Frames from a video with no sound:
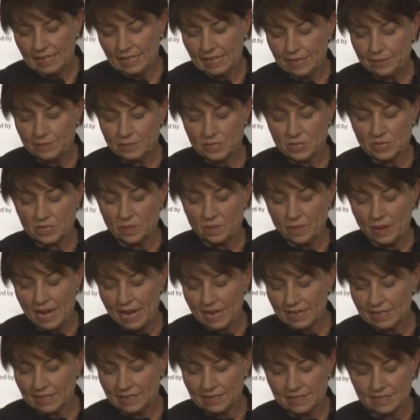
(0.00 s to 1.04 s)
Left to the
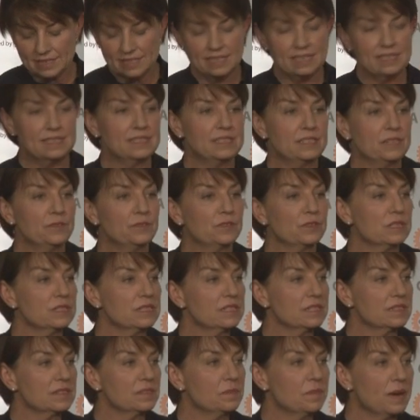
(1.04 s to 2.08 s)
market, these
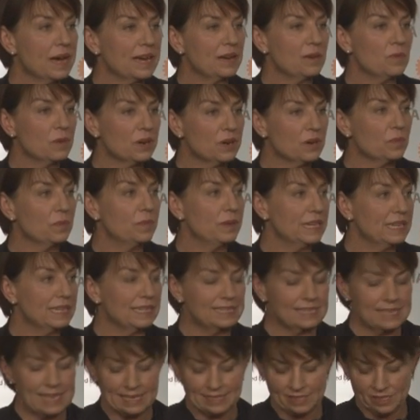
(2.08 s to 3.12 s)
differences may well be
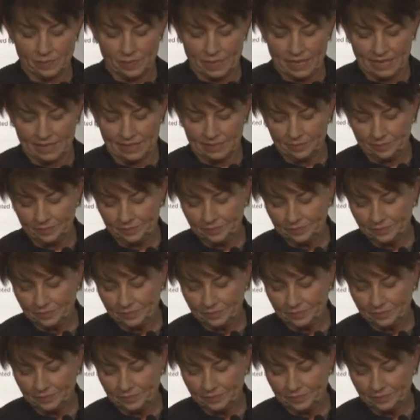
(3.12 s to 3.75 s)
exacerbated.